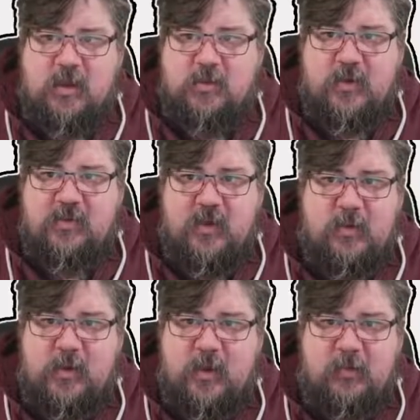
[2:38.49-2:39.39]
As you can see,
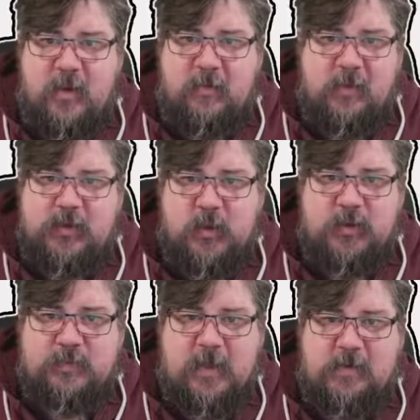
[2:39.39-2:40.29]
April
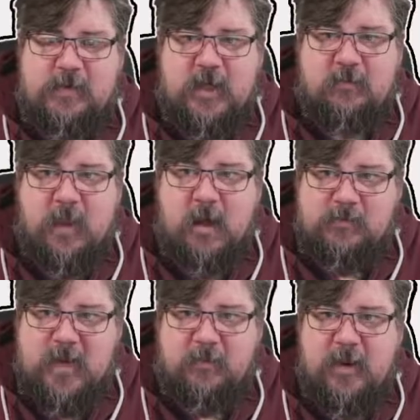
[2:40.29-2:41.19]
talks about
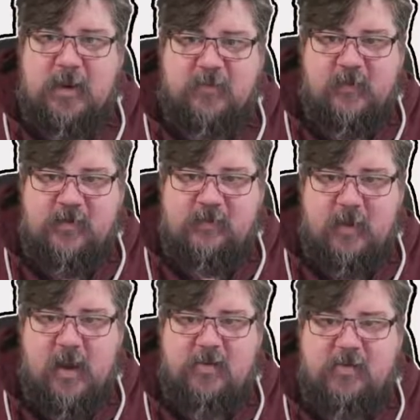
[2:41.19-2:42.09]
ARM templates versus
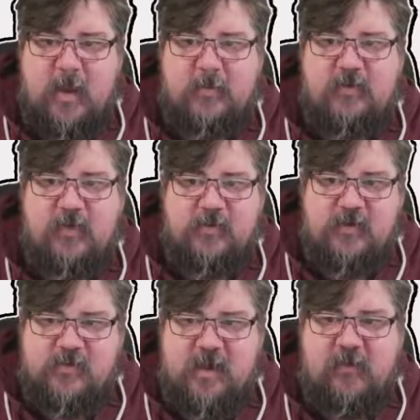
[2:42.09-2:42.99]
Bicep
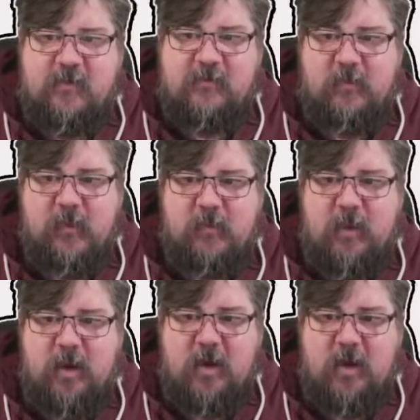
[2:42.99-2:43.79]
versus Terraform.